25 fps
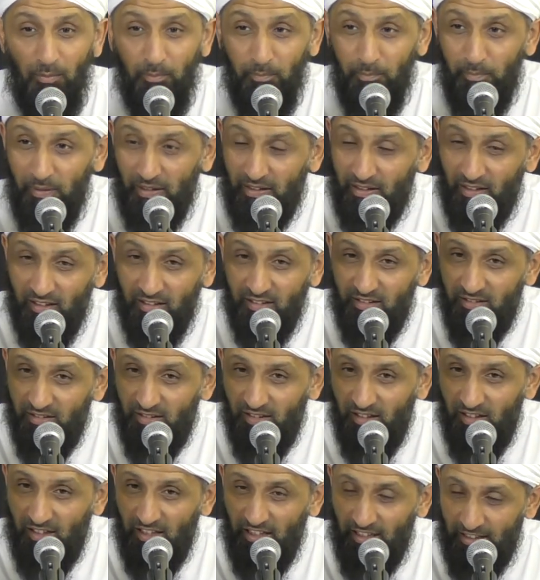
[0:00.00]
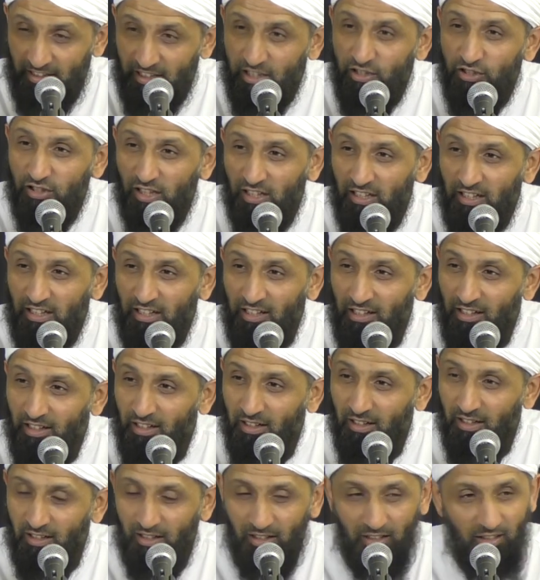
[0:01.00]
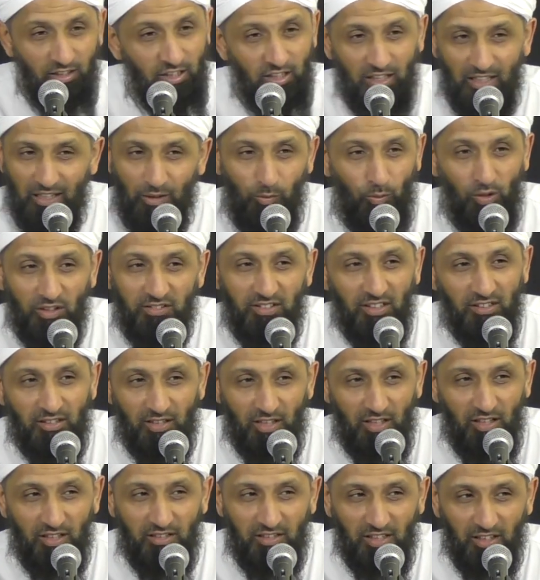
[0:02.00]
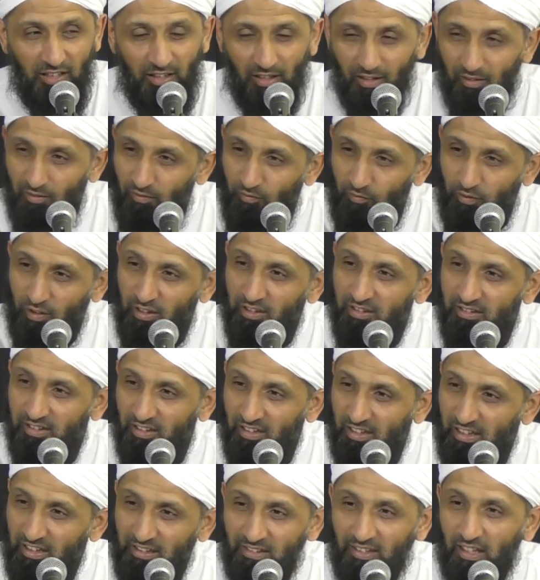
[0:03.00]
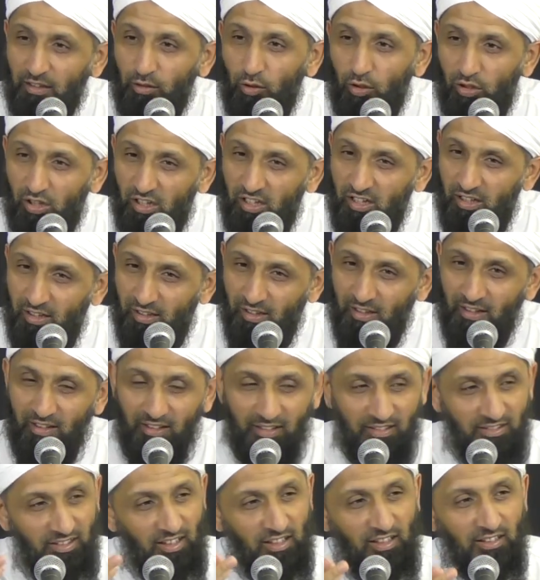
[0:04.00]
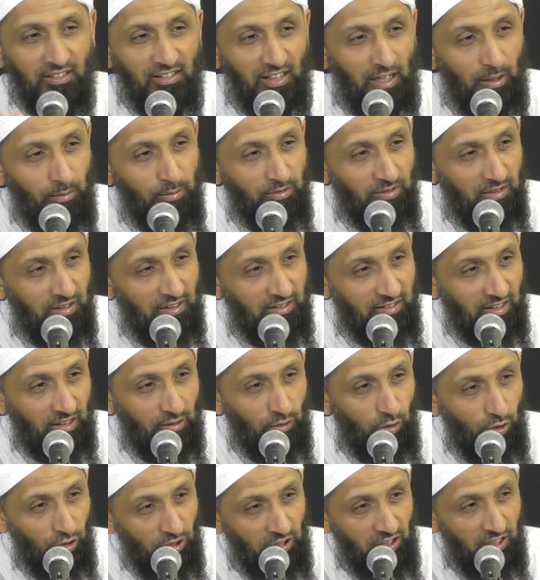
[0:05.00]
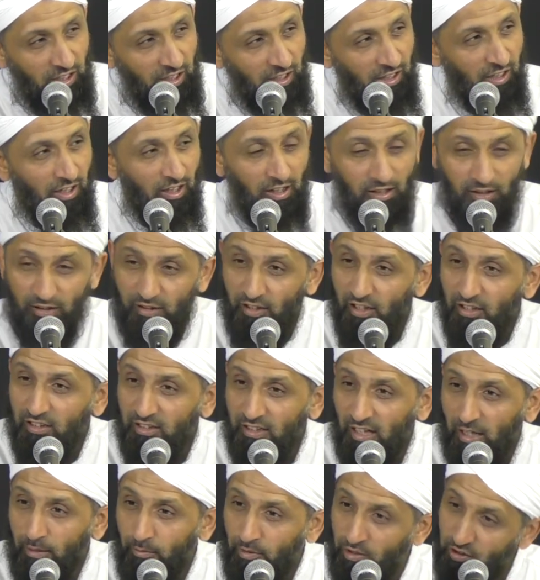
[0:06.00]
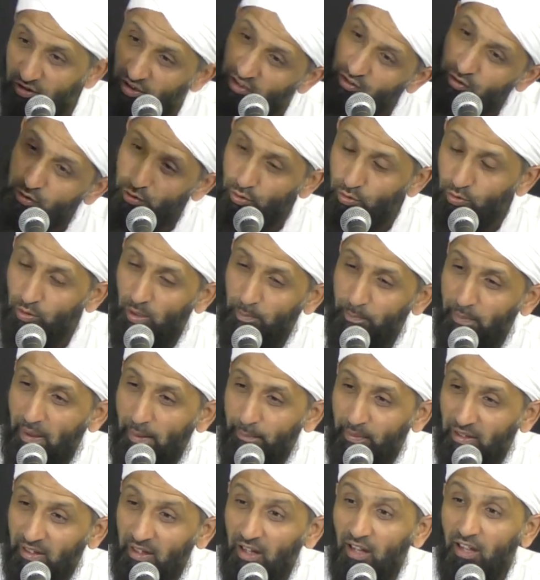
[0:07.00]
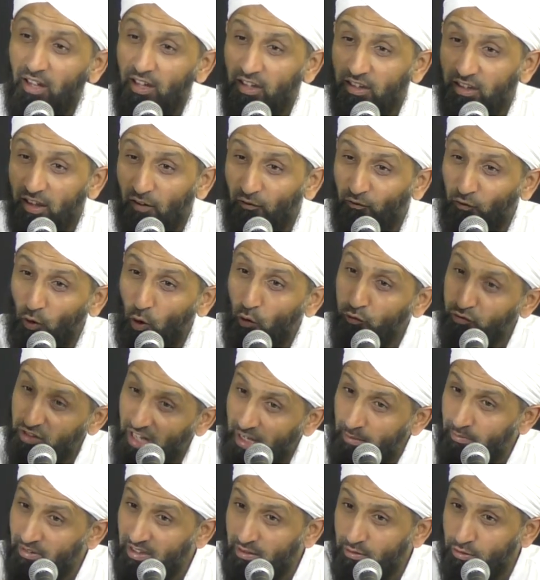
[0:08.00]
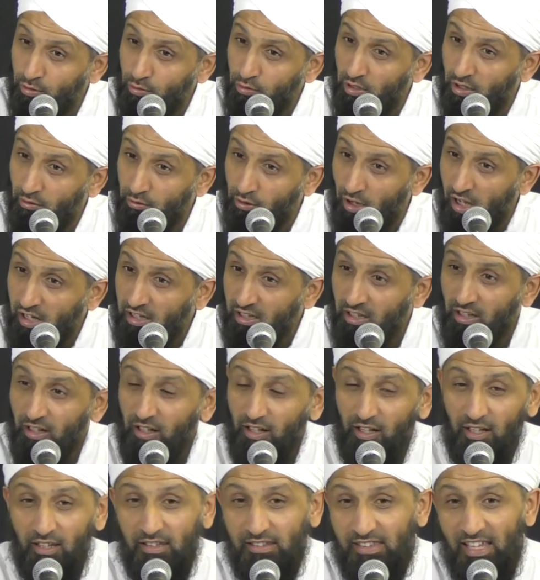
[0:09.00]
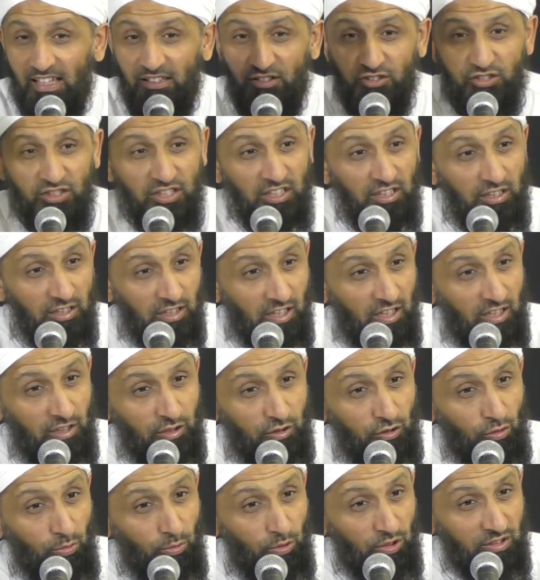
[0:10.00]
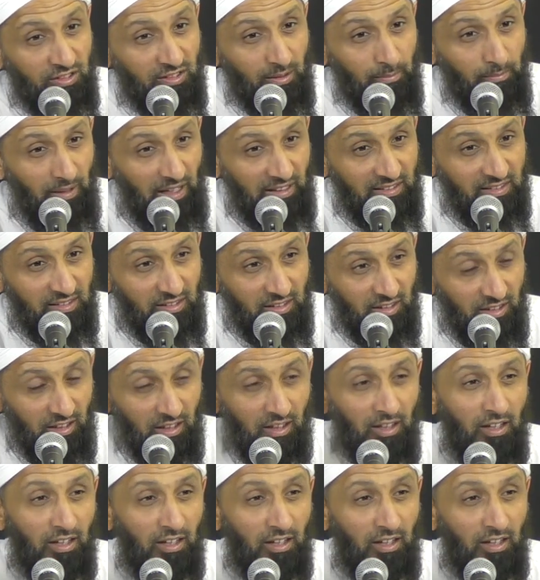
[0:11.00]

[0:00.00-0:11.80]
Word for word: because initially it wasn't hurting. First he said, "Oi." Second time he said, "Oi." Third time he just threw a pebble. The 4th time he threw a rock. Then she turned towards the master.